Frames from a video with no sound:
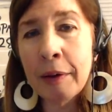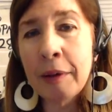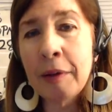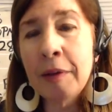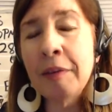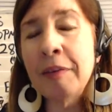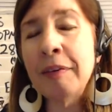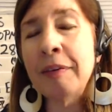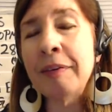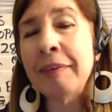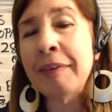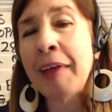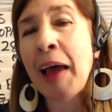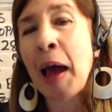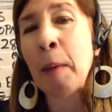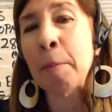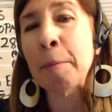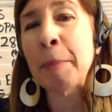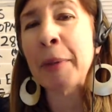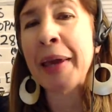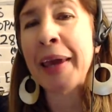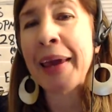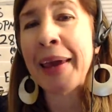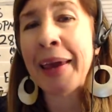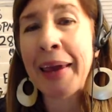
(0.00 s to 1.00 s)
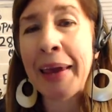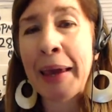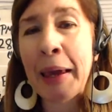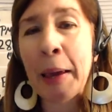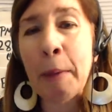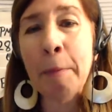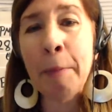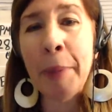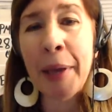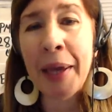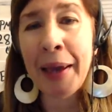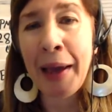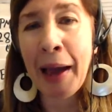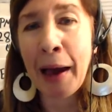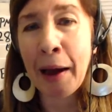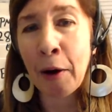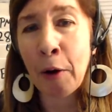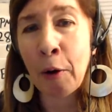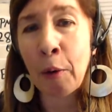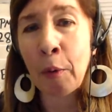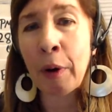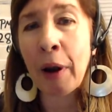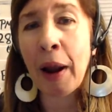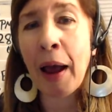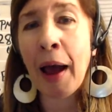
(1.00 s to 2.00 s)
Stop camping
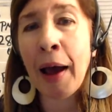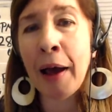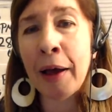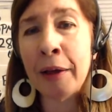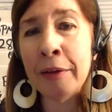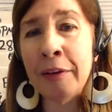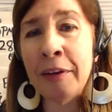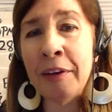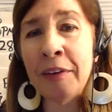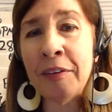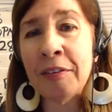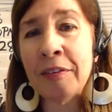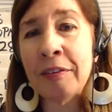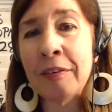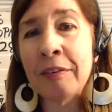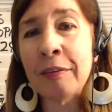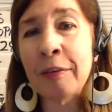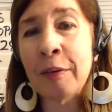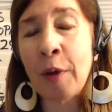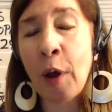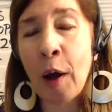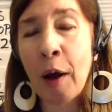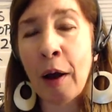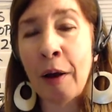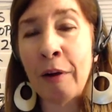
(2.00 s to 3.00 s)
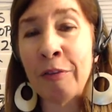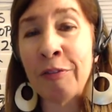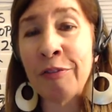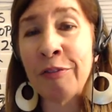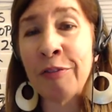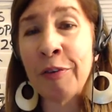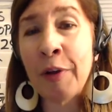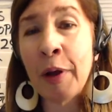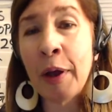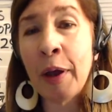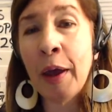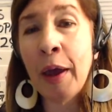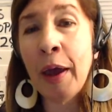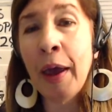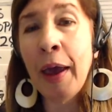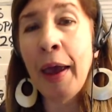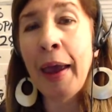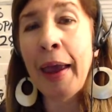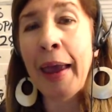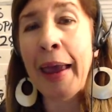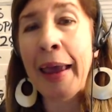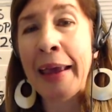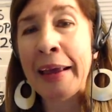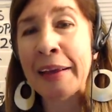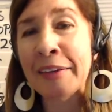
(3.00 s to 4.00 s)
out on this stuff
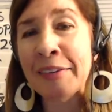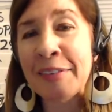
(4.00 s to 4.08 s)
and